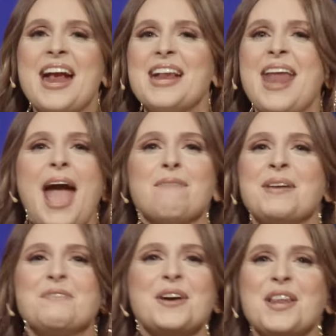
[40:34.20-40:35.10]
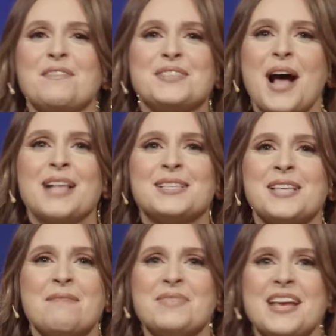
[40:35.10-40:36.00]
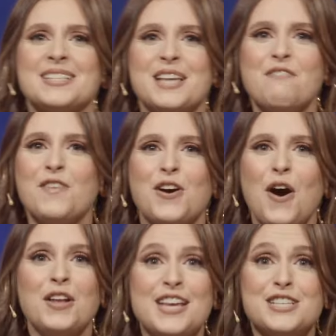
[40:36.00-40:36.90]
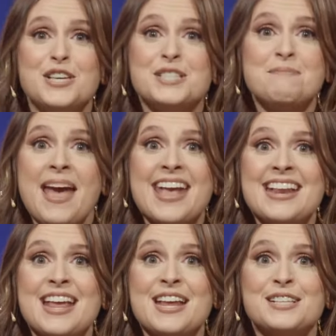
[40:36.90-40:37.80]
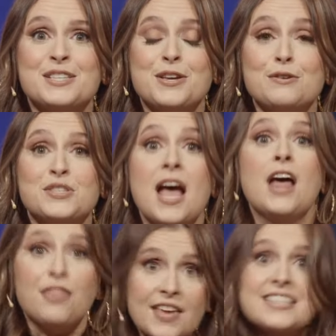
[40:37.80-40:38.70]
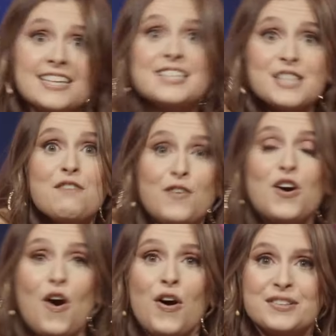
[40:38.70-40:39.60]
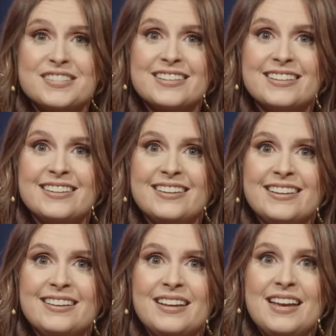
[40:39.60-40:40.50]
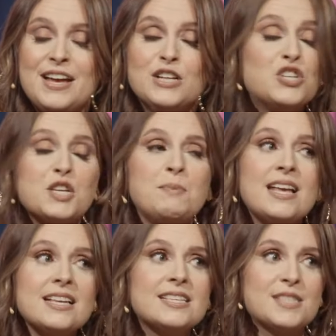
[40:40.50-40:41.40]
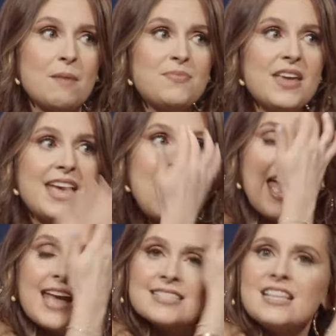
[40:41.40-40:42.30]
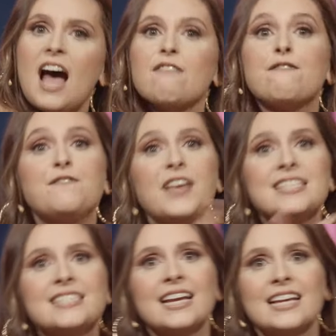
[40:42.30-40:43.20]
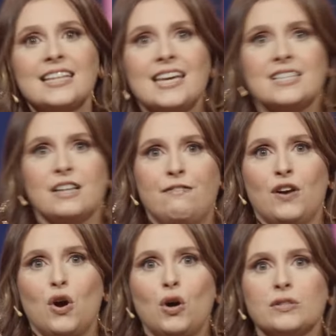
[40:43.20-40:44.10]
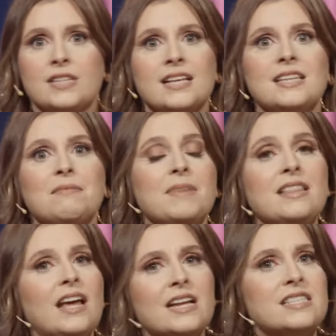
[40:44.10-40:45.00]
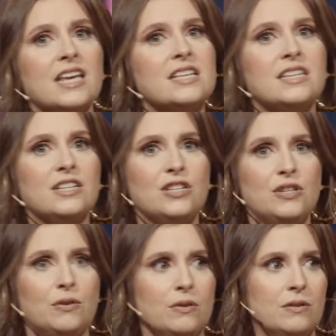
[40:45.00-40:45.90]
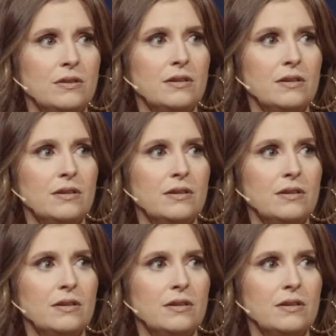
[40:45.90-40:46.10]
Naaman wouldn't have done something difficult. He's just making an excuse. This is difficult. Just because something is not physically difficult doesn't mean that it's easy to do.